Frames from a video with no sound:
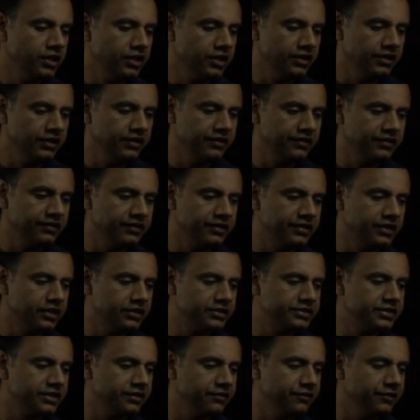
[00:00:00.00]
is
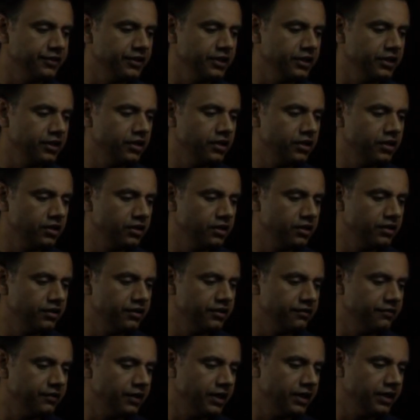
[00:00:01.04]
delta v
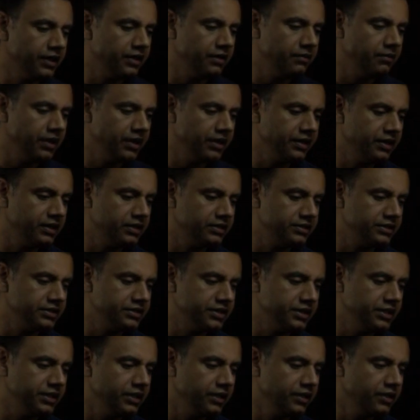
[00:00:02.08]
divided by delta
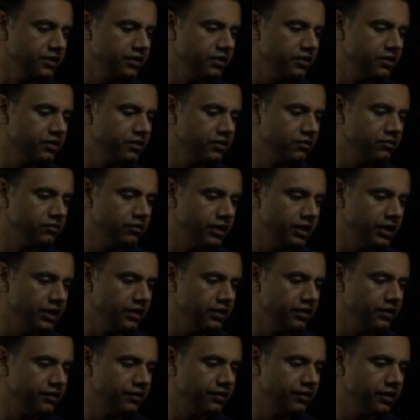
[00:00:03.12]
t, right?
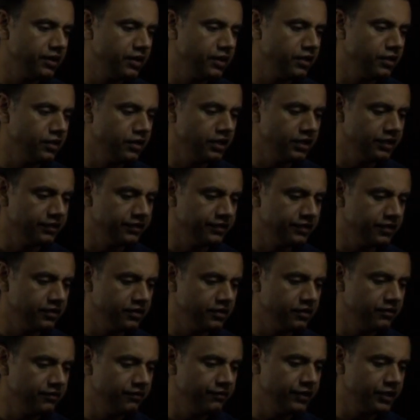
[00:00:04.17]
And that's the
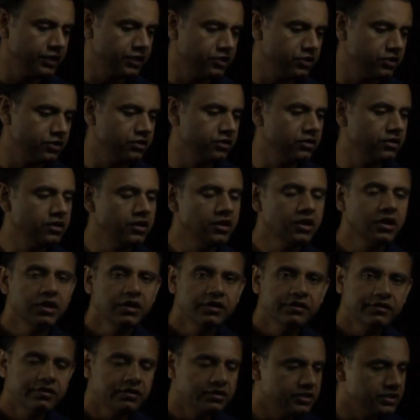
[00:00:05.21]
vector.
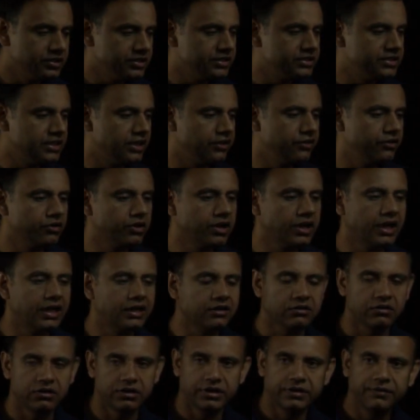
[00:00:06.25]
So this is how you
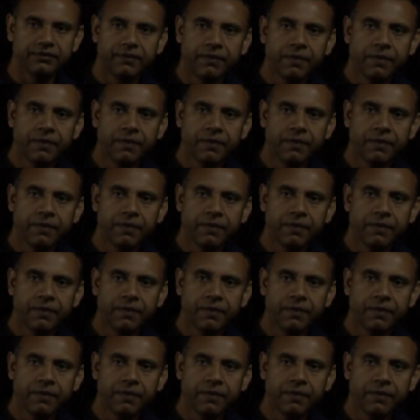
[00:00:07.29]
calculate.